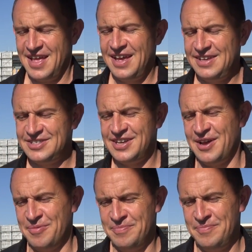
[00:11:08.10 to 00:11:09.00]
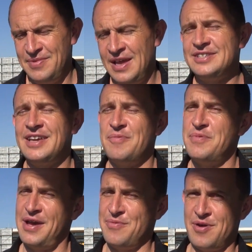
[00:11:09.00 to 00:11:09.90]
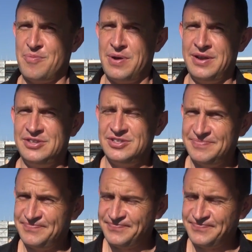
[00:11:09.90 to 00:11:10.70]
He's come back well, punters.